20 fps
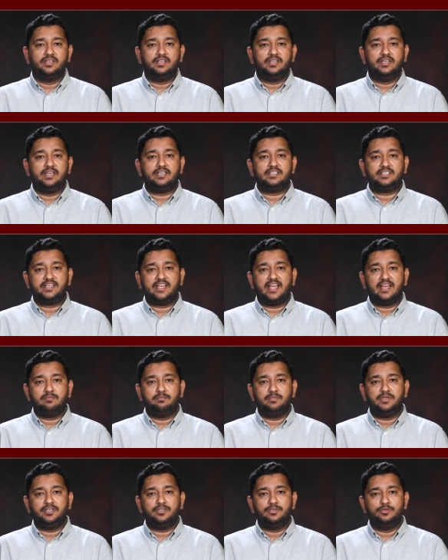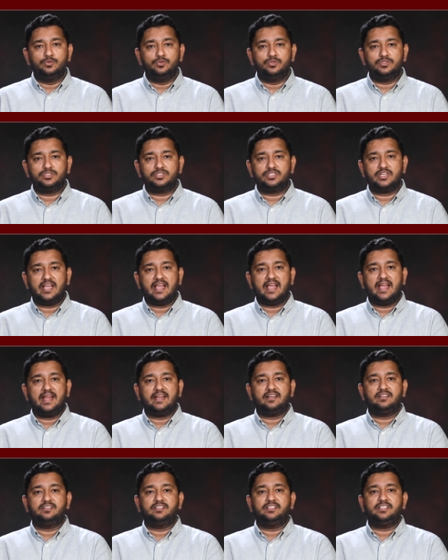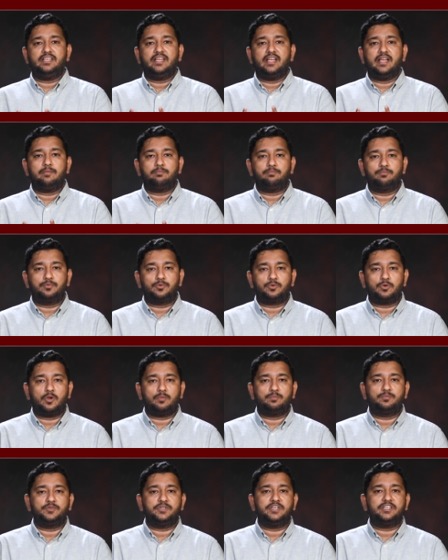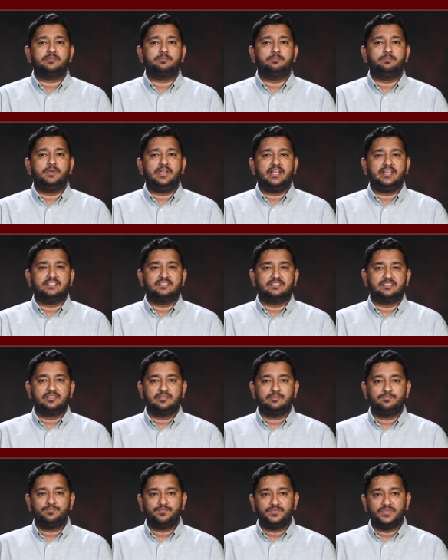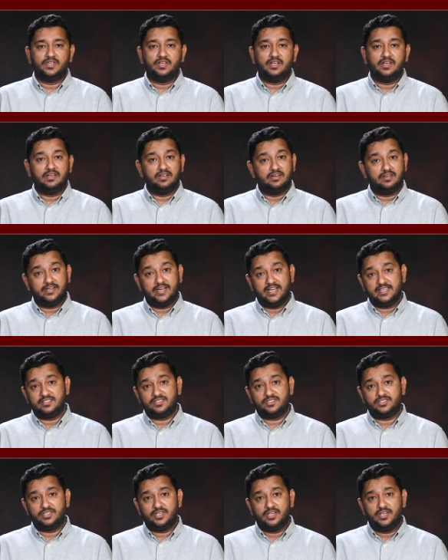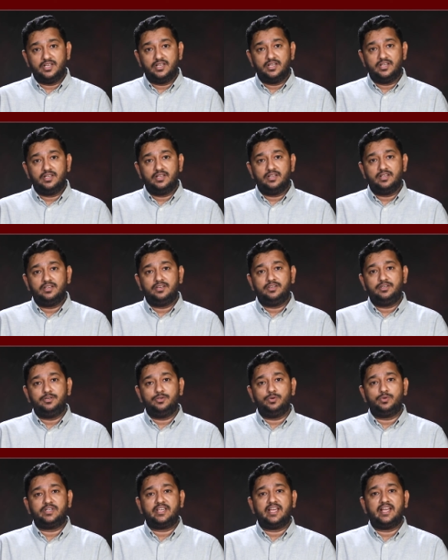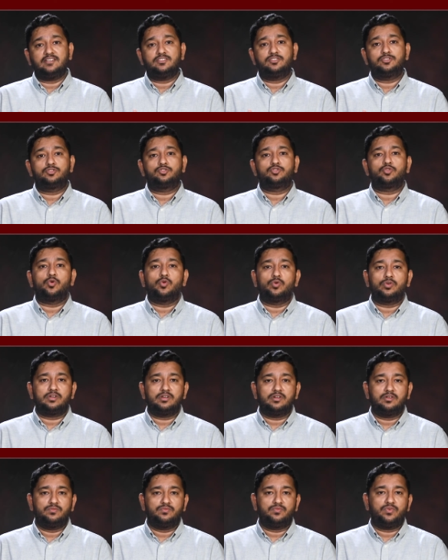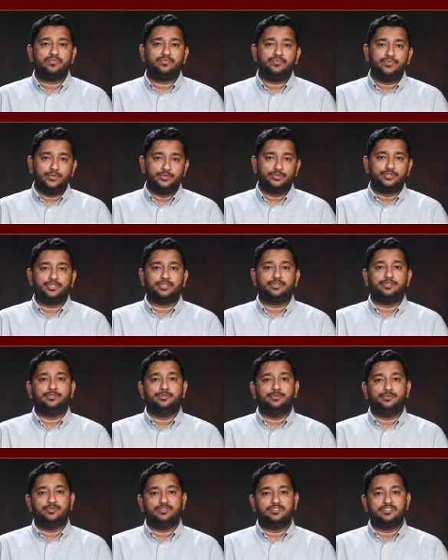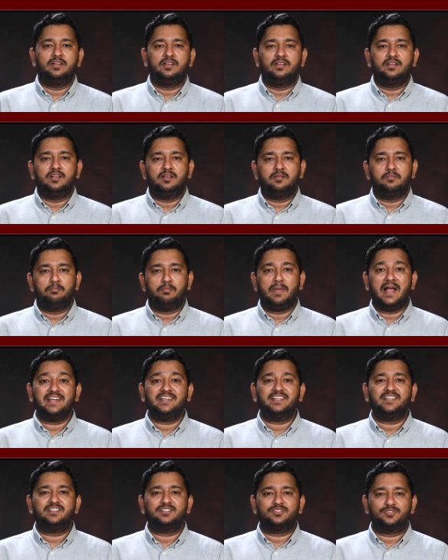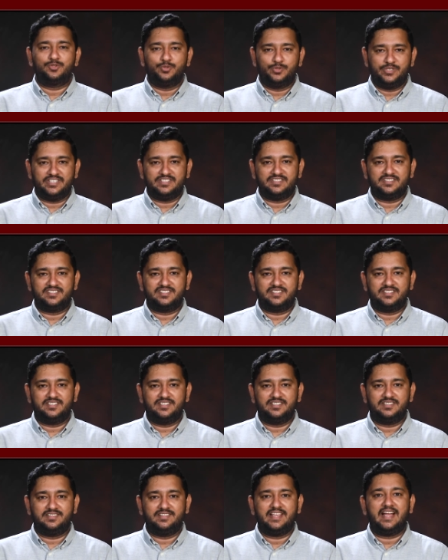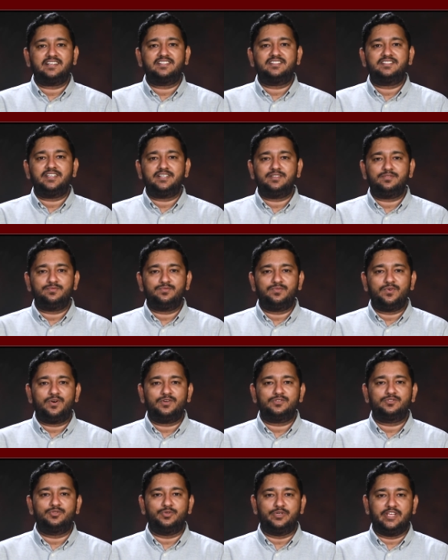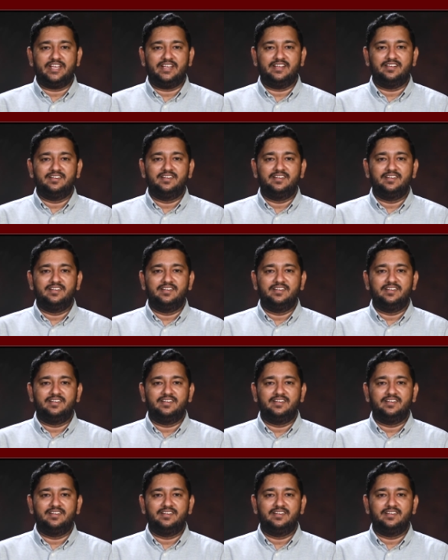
It can be used at the appropriate place. Rest you can store for future use. My dear students, that's it for today.